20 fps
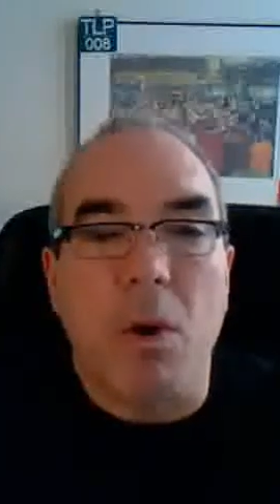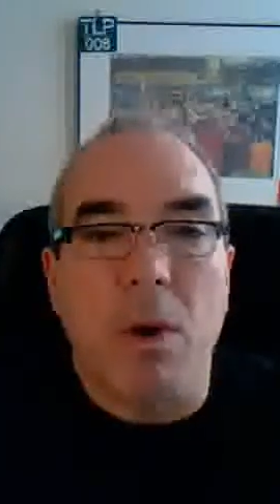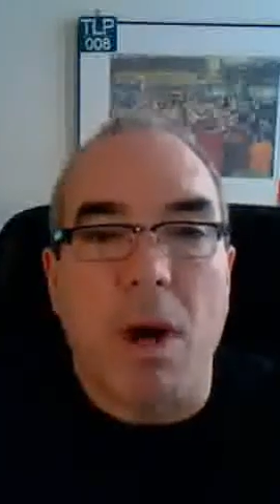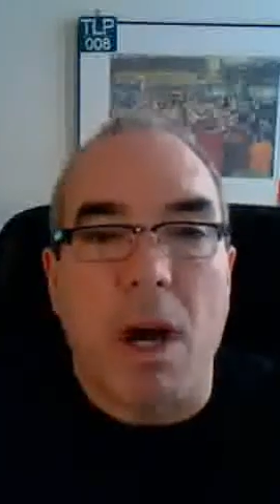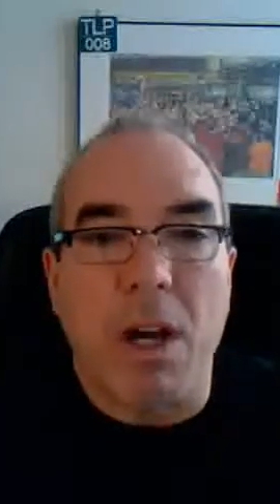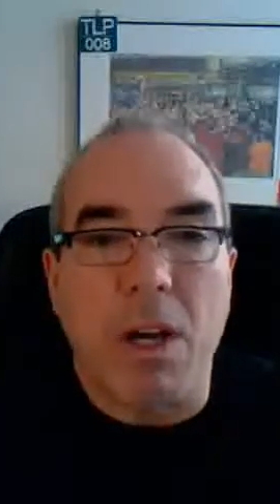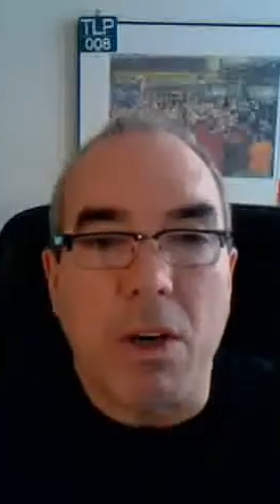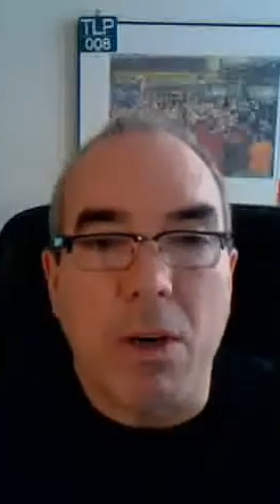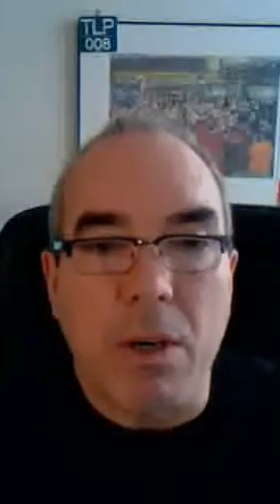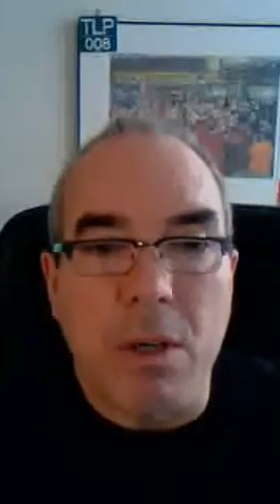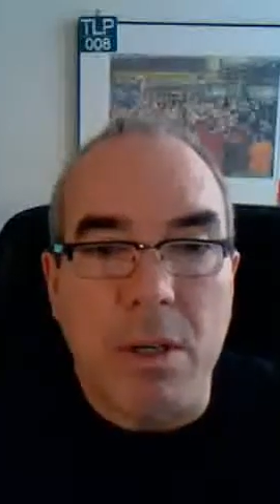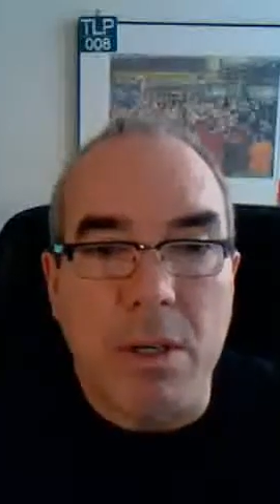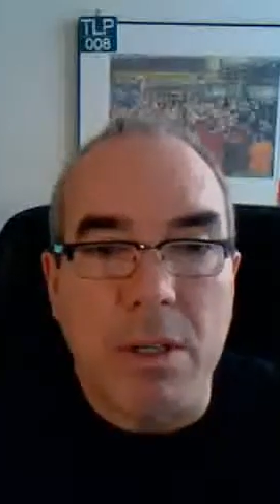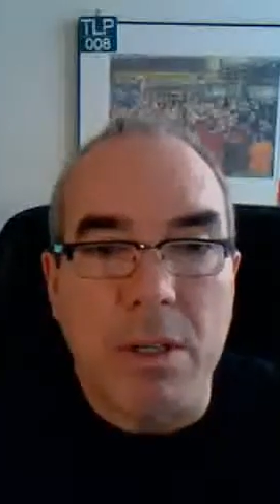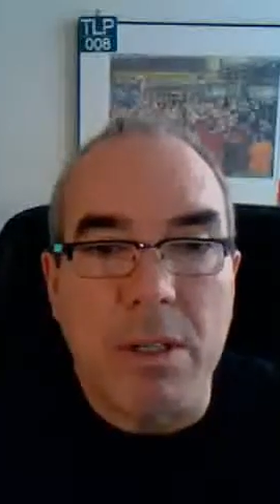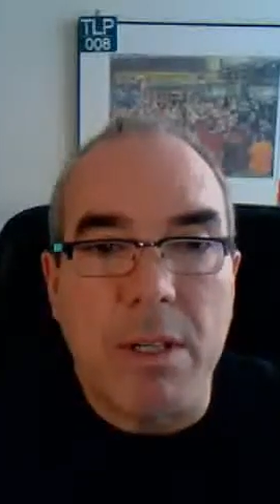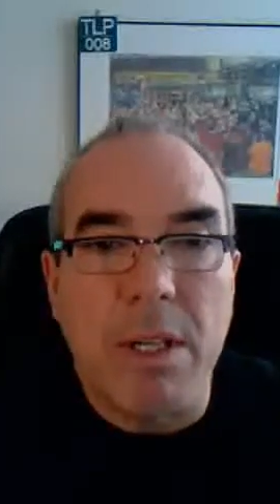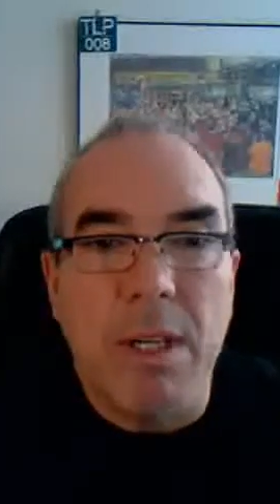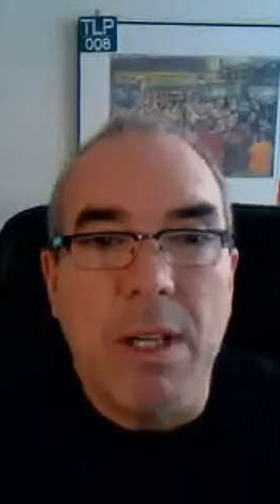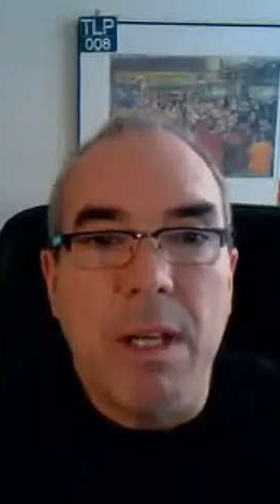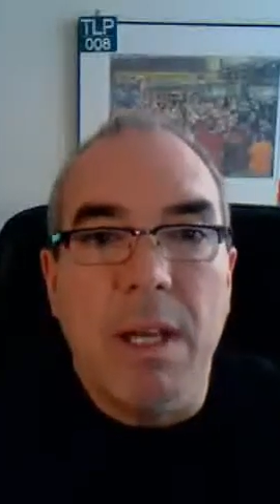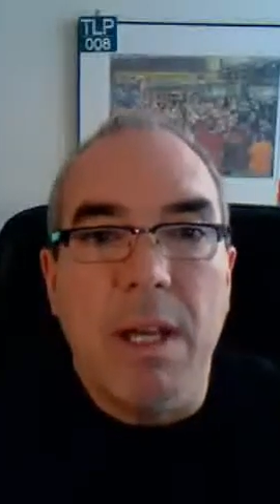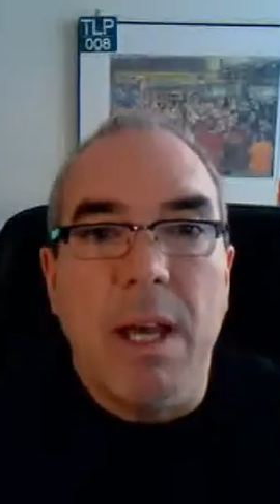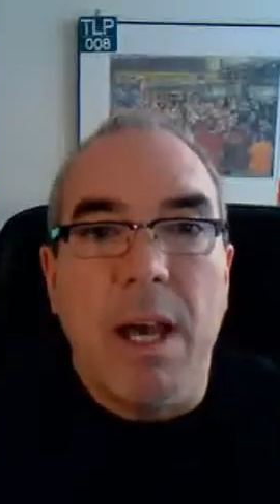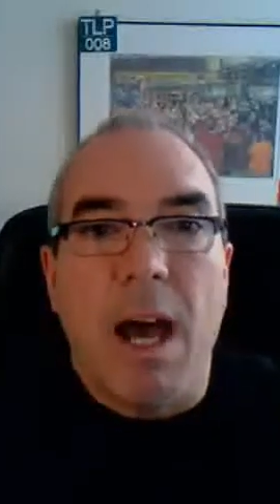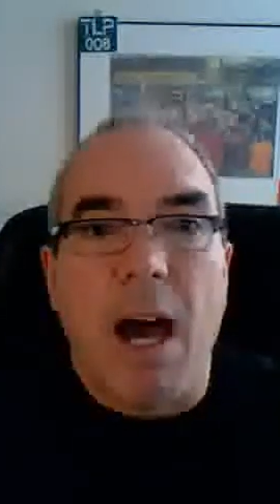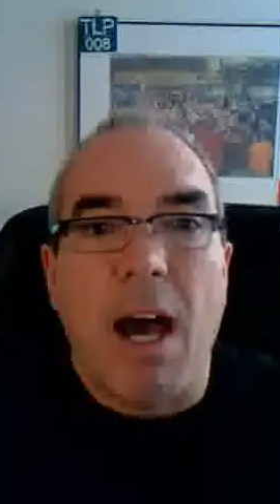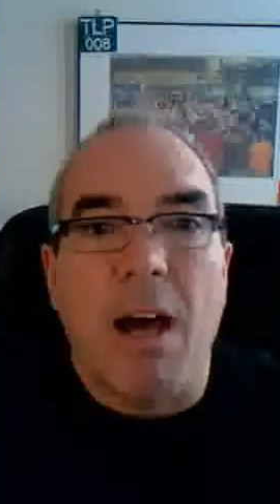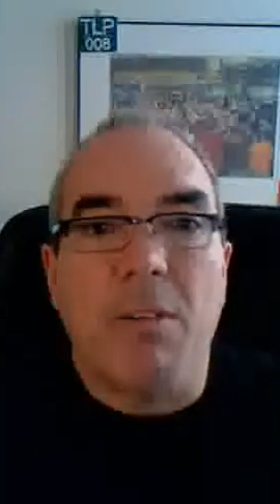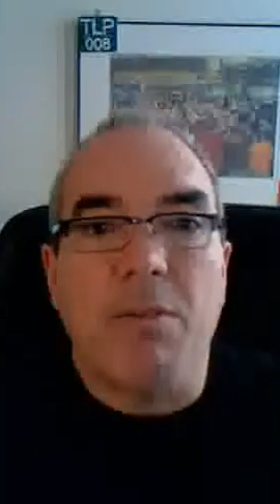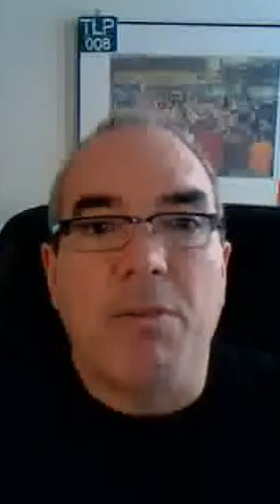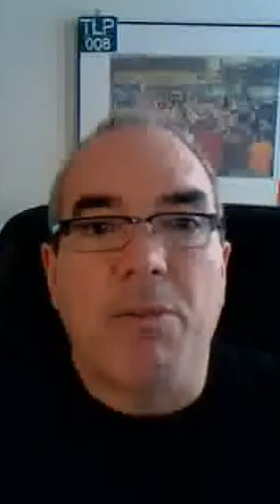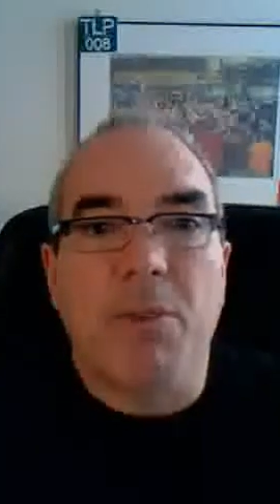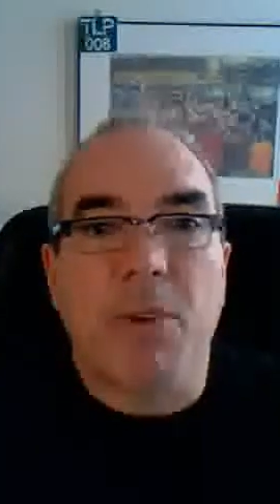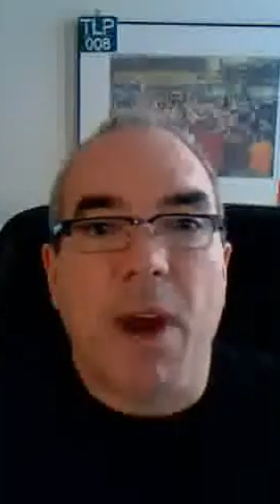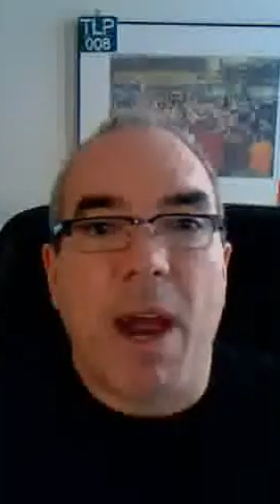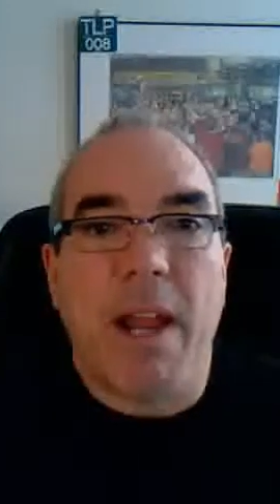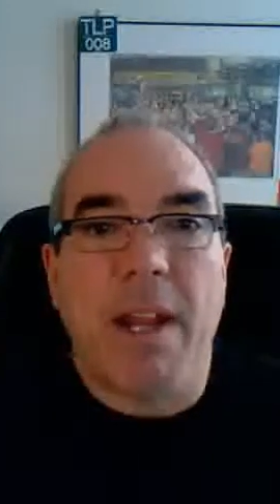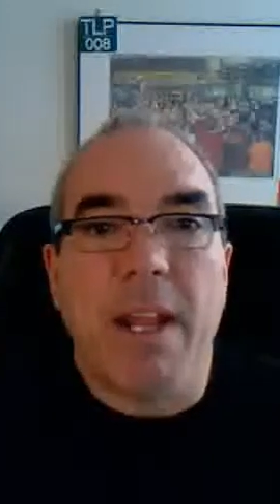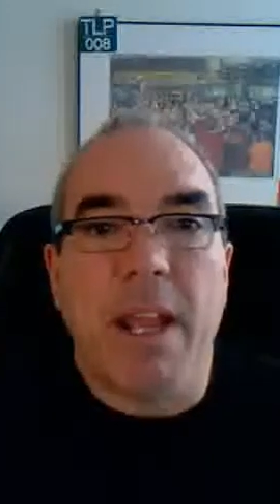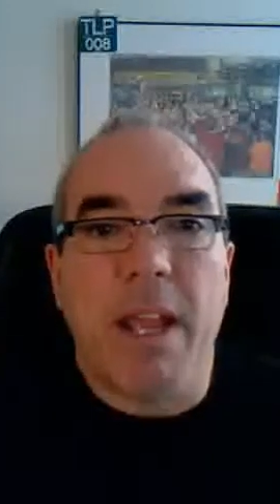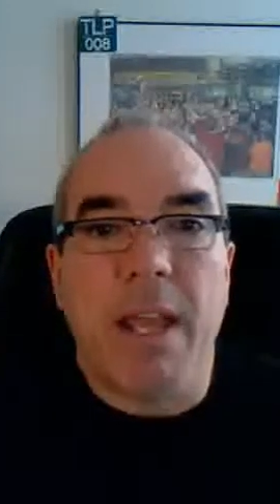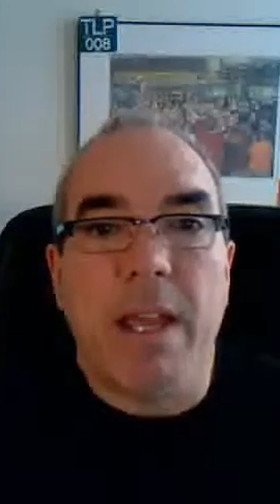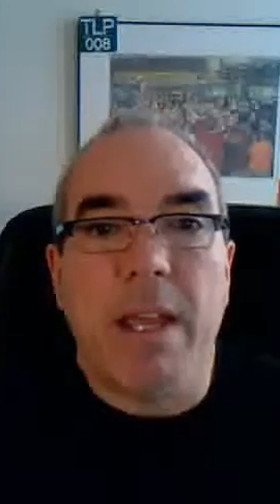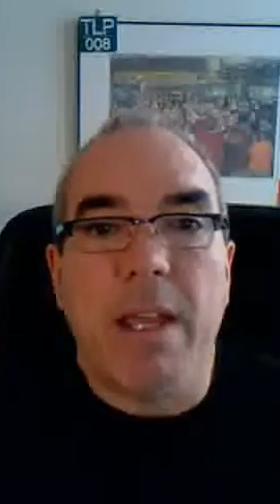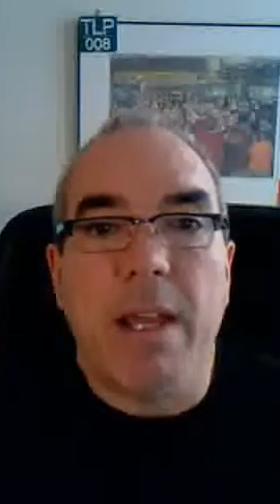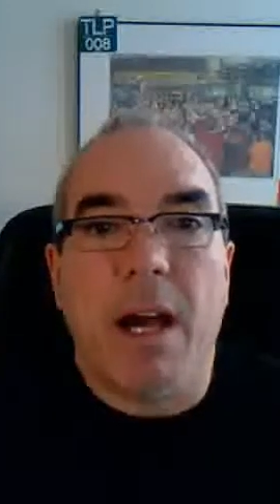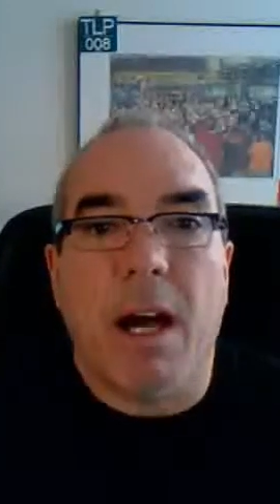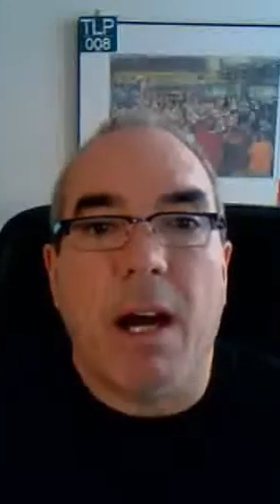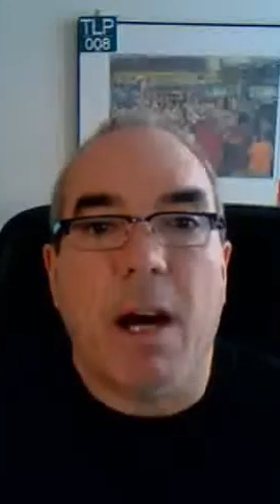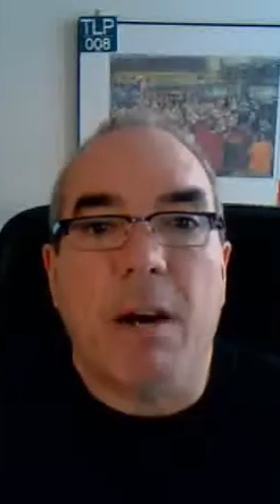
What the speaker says: occurred on Friday